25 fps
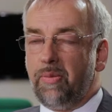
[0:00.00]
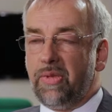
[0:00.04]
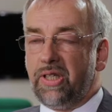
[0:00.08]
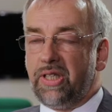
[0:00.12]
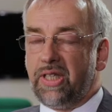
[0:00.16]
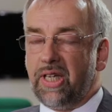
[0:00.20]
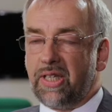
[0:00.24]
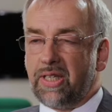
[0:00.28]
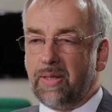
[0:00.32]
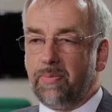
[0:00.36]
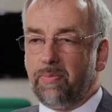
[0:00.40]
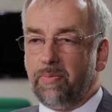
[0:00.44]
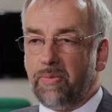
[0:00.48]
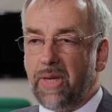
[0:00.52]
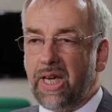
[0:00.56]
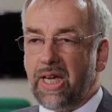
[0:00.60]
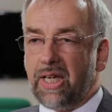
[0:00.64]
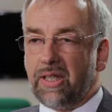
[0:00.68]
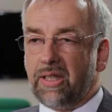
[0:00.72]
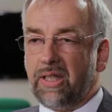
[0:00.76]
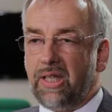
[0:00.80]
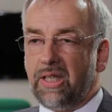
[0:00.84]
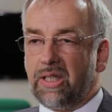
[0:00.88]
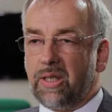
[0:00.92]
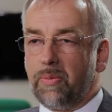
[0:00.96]
doesn't
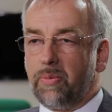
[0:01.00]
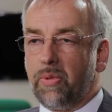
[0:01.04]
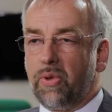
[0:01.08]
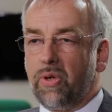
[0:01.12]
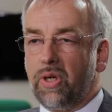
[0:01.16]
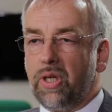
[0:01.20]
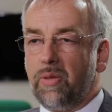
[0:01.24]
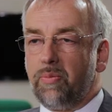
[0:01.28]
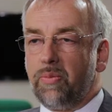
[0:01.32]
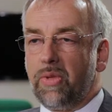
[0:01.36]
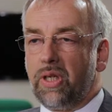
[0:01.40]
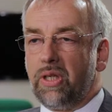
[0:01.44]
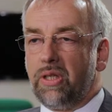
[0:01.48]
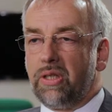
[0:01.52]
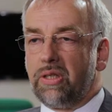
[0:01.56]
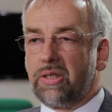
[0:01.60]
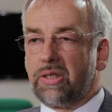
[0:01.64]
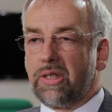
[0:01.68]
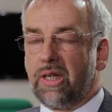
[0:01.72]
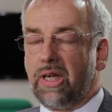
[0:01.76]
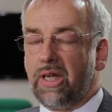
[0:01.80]
make these appointments,